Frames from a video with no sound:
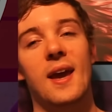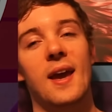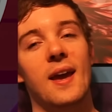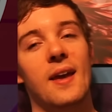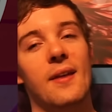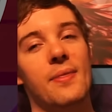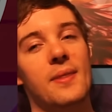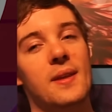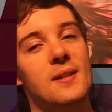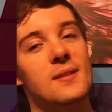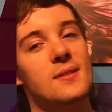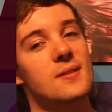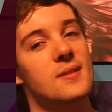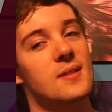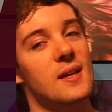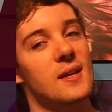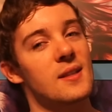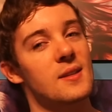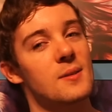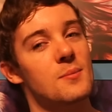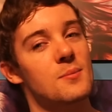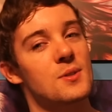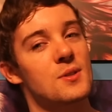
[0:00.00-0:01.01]
And then
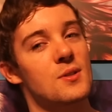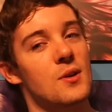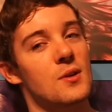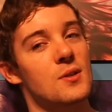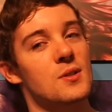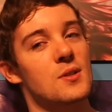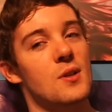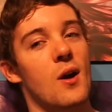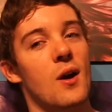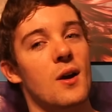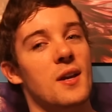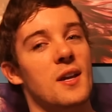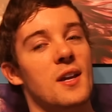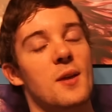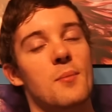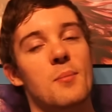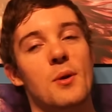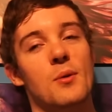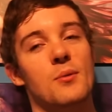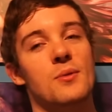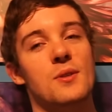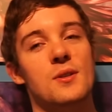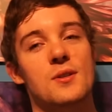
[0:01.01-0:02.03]
Salem starts talking
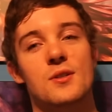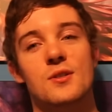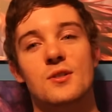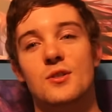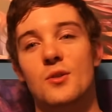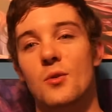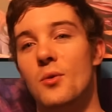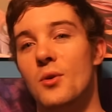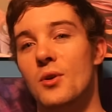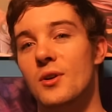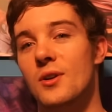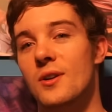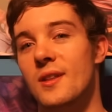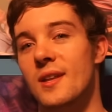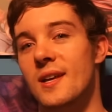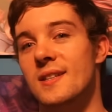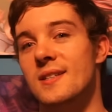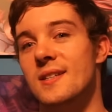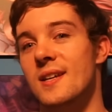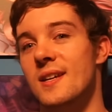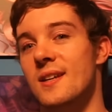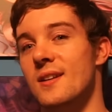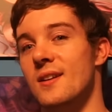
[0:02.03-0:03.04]
about the sword
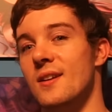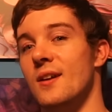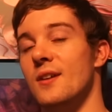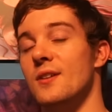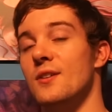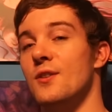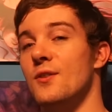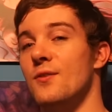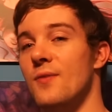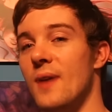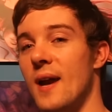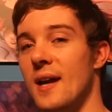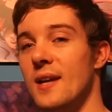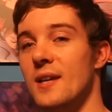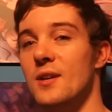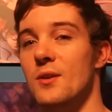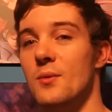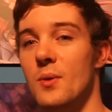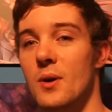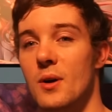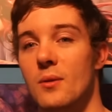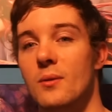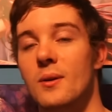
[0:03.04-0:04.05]
that's hidden under
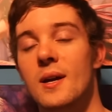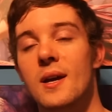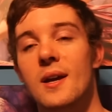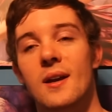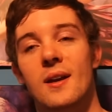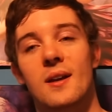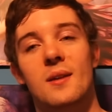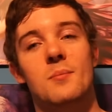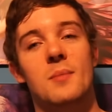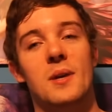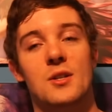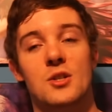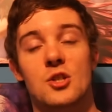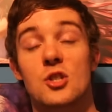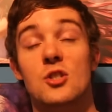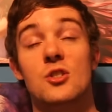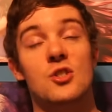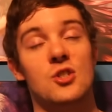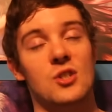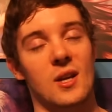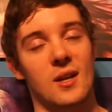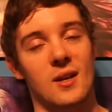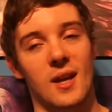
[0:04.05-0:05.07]
Vacuo, and mentions
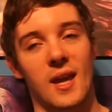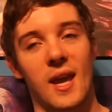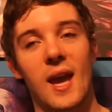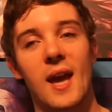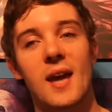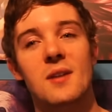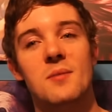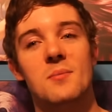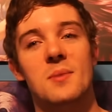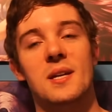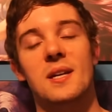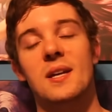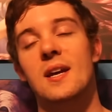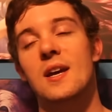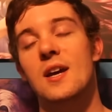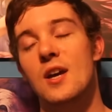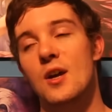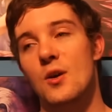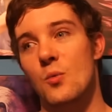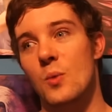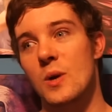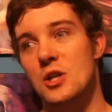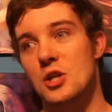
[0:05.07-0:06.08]
Shade Academy,
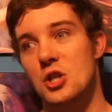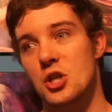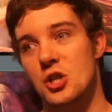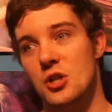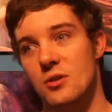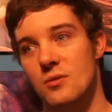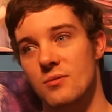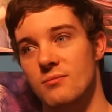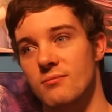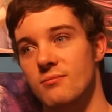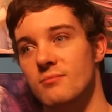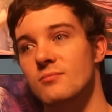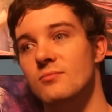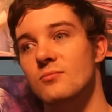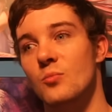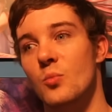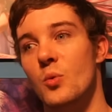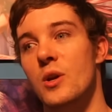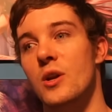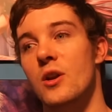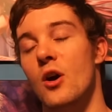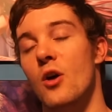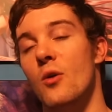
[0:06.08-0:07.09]
which
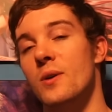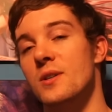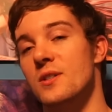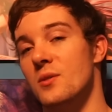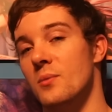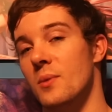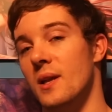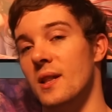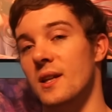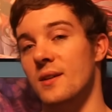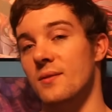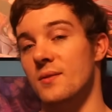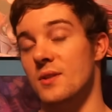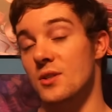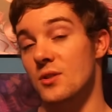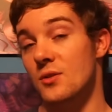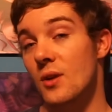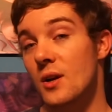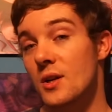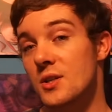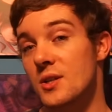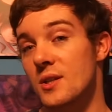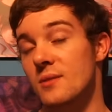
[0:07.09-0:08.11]
we know is the Relic of
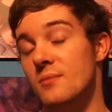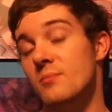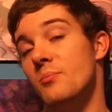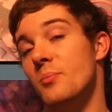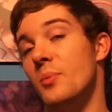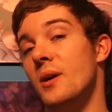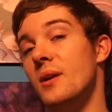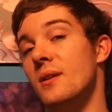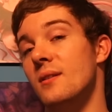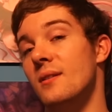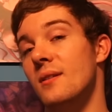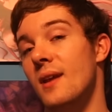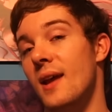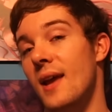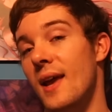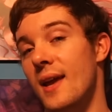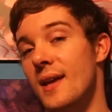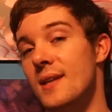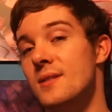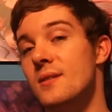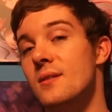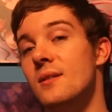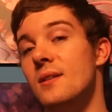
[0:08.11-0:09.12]
Destruction, but
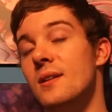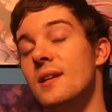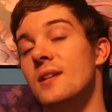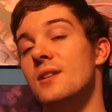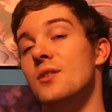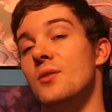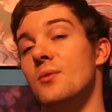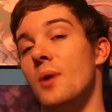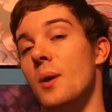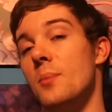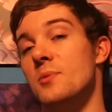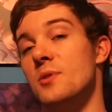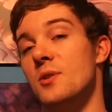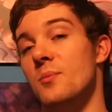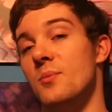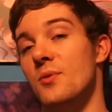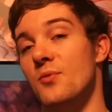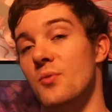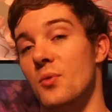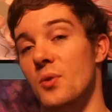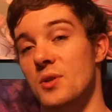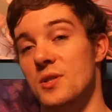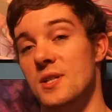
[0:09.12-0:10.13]
Hazel interrupts her
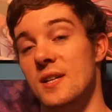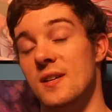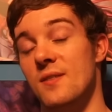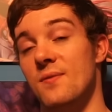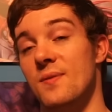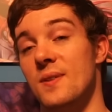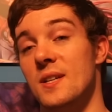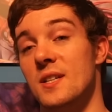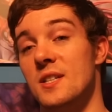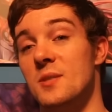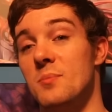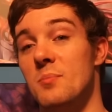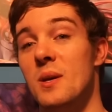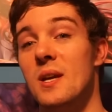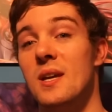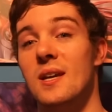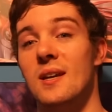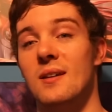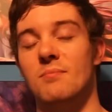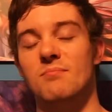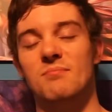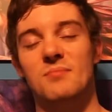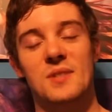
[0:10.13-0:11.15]
before she can finish
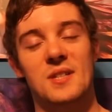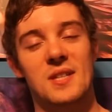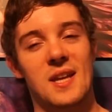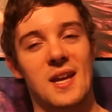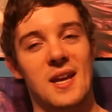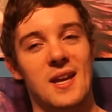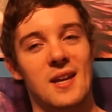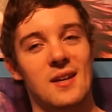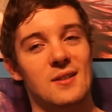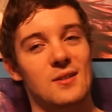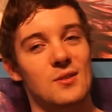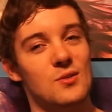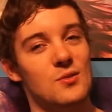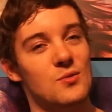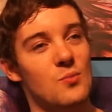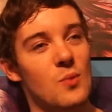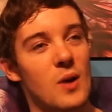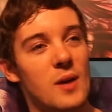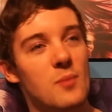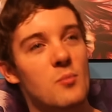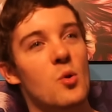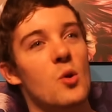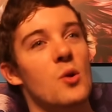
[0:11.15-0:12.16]
speaking, saying there's
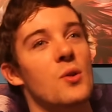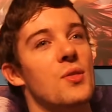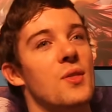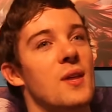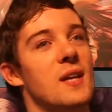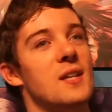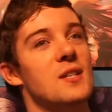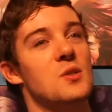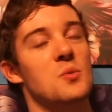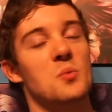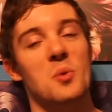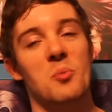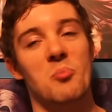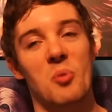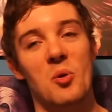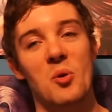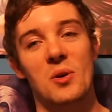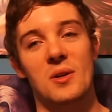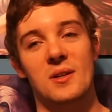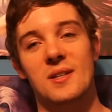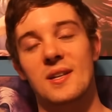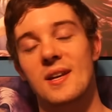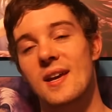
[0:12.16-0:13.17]
one more thing to
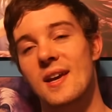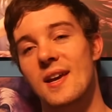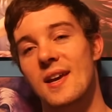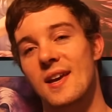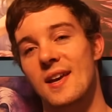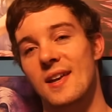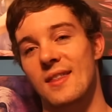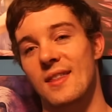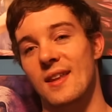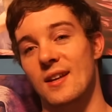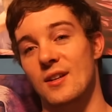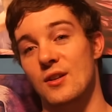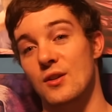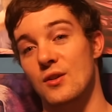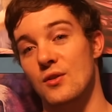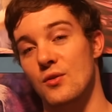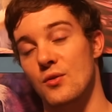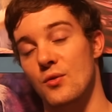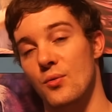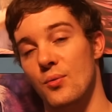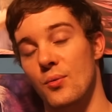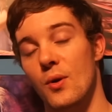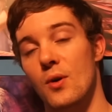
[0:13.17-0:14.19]
report, that
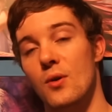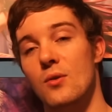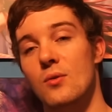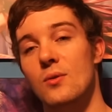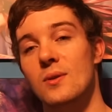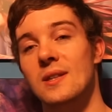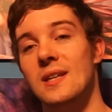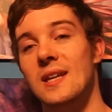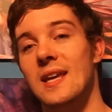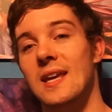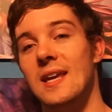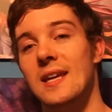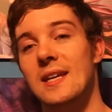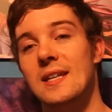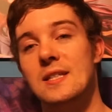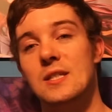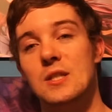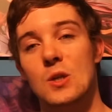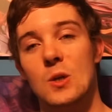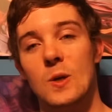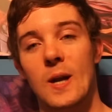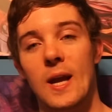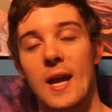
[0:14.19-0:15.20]
Qrow and the
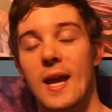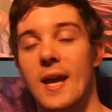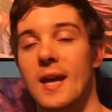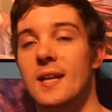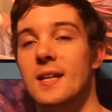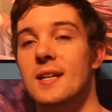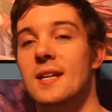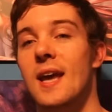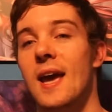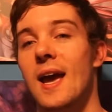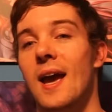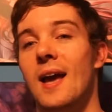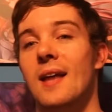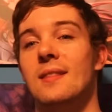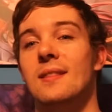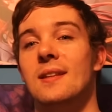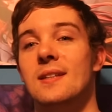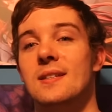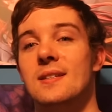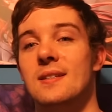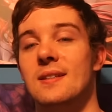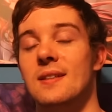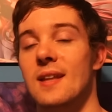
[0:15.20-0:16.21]
kids are headed to
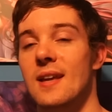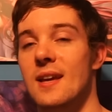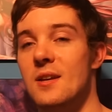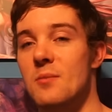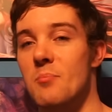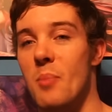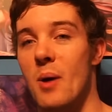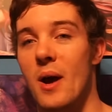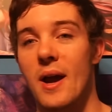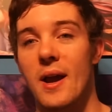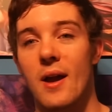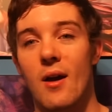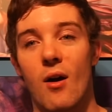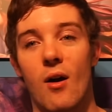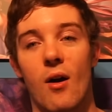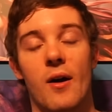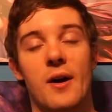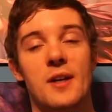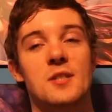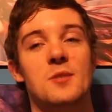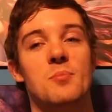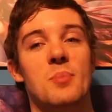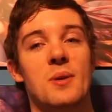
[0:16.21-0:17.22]
Atlas, led by
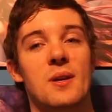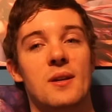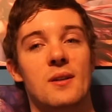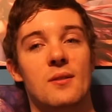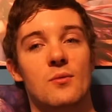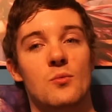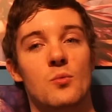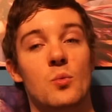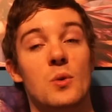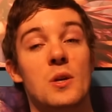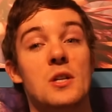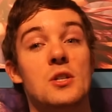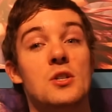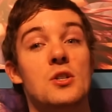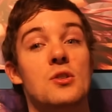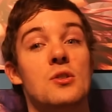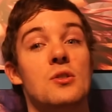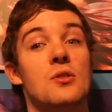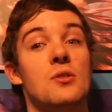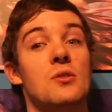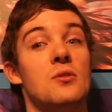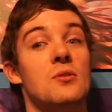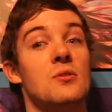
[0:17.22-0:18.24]
Ozpin,
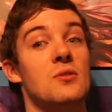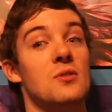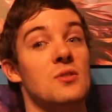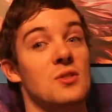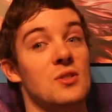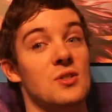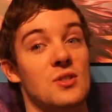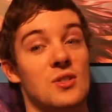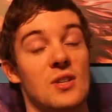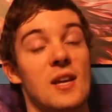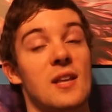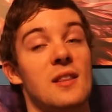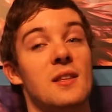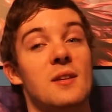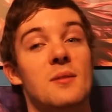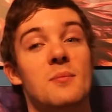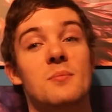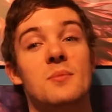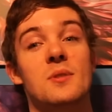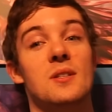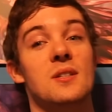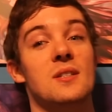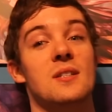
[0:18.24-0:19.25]
which
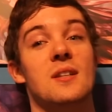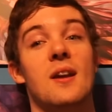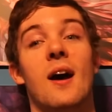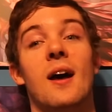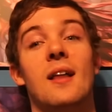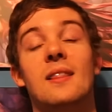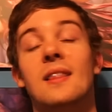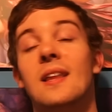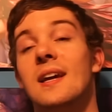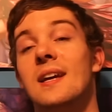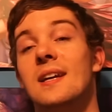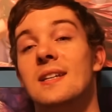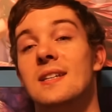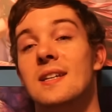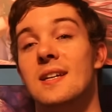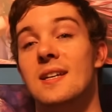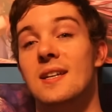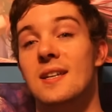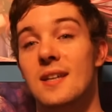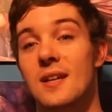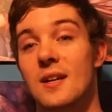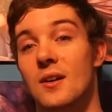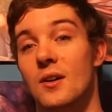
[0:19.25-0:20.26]
Salem does not like to
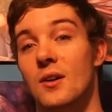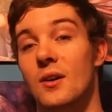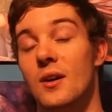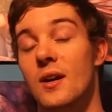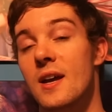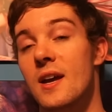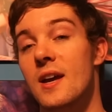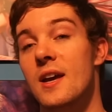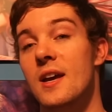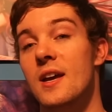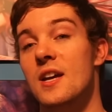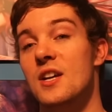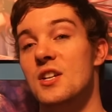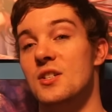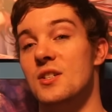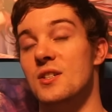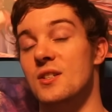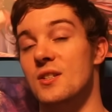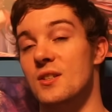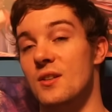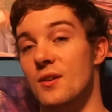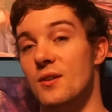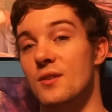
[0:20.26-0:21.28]
hear. She
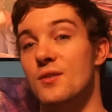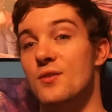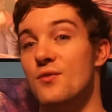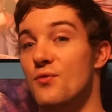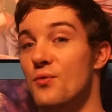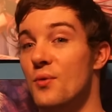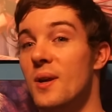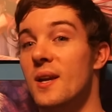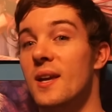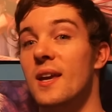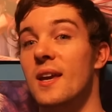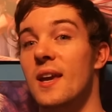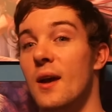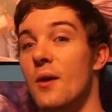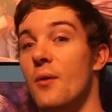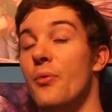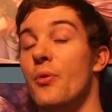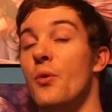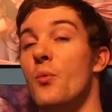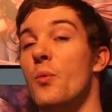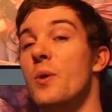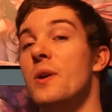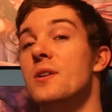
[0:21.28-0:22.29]
starts freaking out,
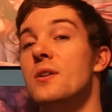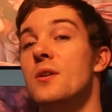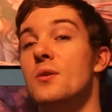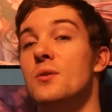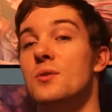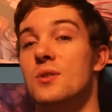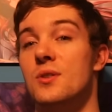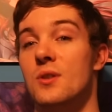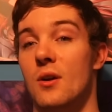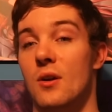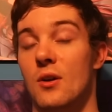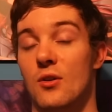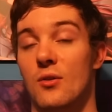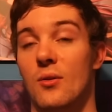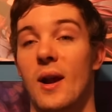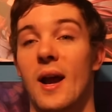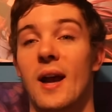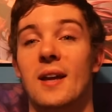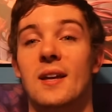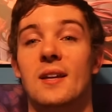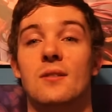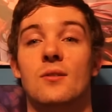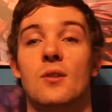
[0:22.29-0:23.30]
the windows start
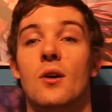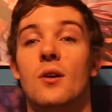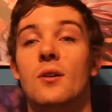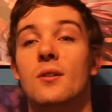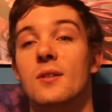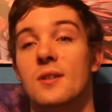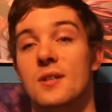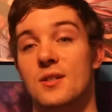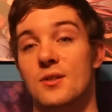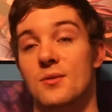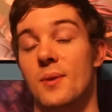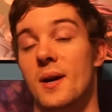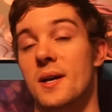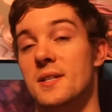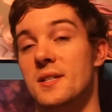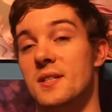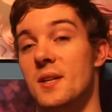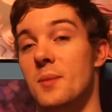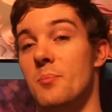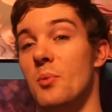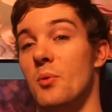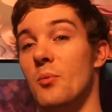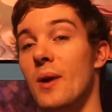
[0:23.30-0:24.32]
cracking, darkness rises
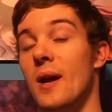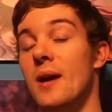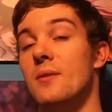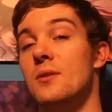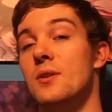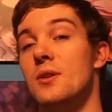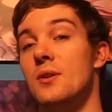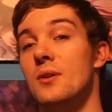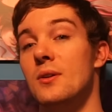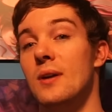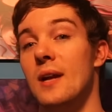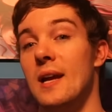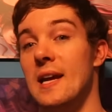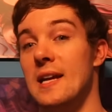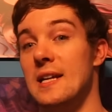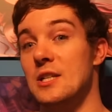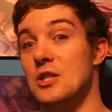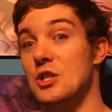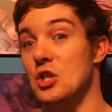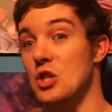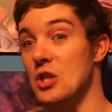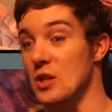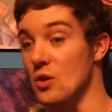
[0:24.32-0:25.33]
up around her,
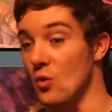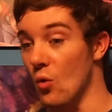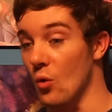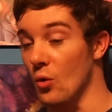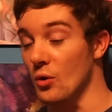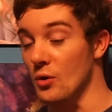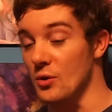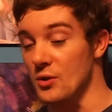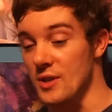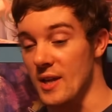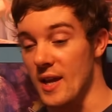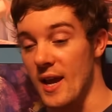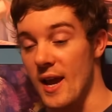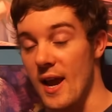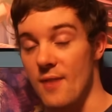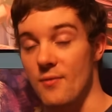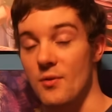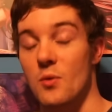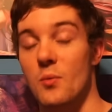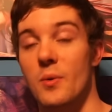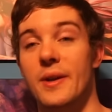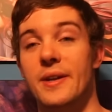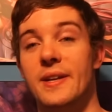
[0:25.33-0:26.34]
and she orders
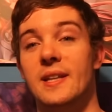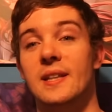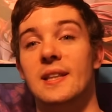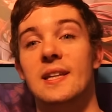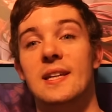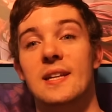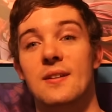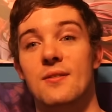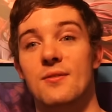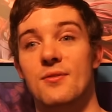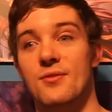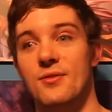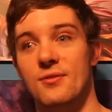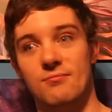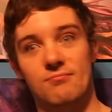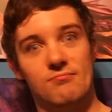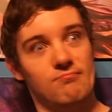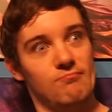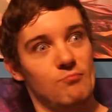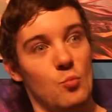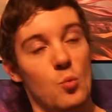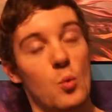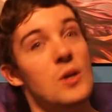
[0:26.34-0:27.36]
everyone to leave.
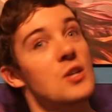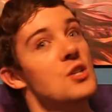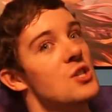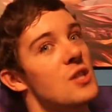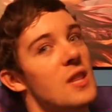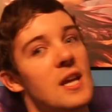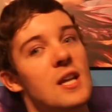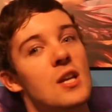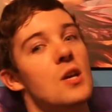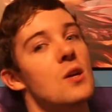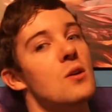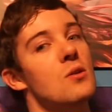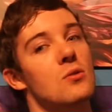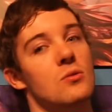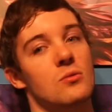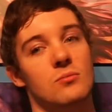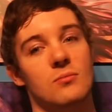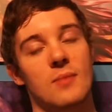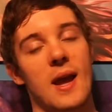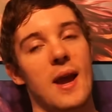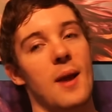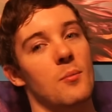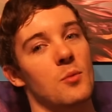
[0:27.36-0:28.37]
Which they do,
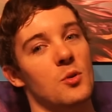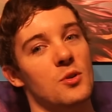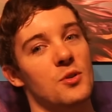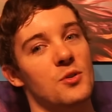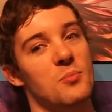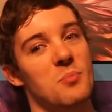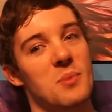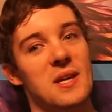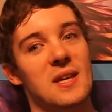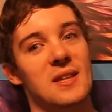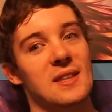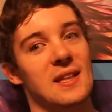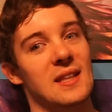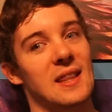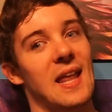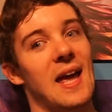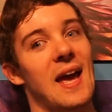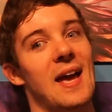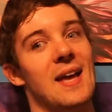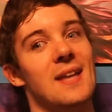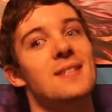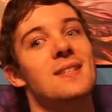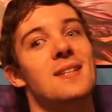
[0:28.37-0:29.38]
Emerald being the
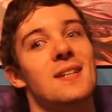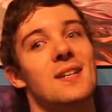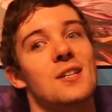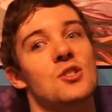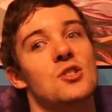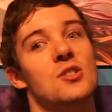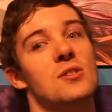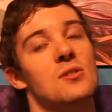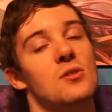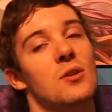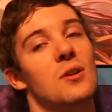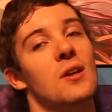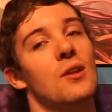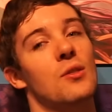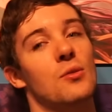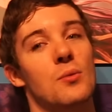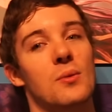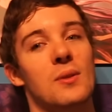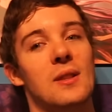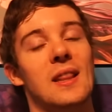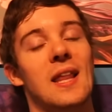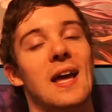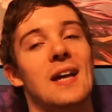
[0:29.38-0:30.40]
last, and as she's looking
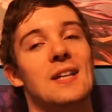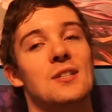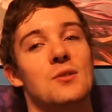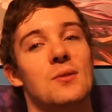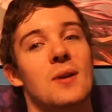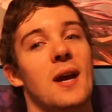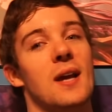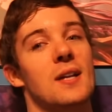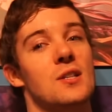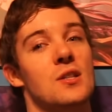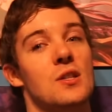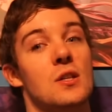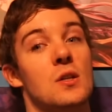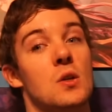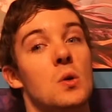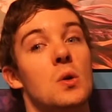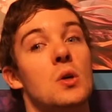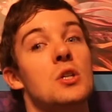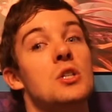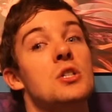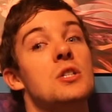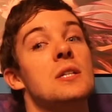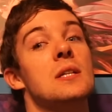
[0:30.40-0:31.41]
through the last cracks of the
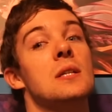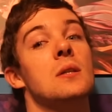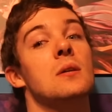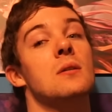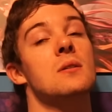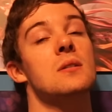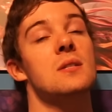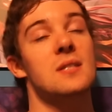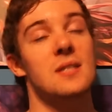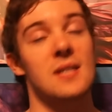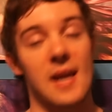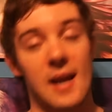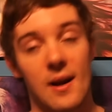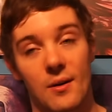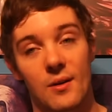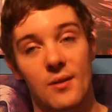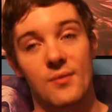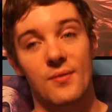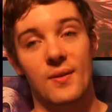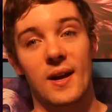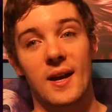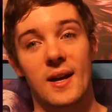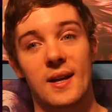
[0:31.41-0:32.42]
door, she looks
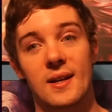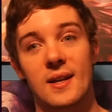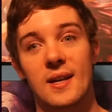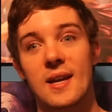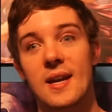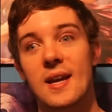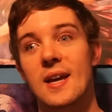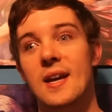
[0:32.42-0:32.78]
terrified.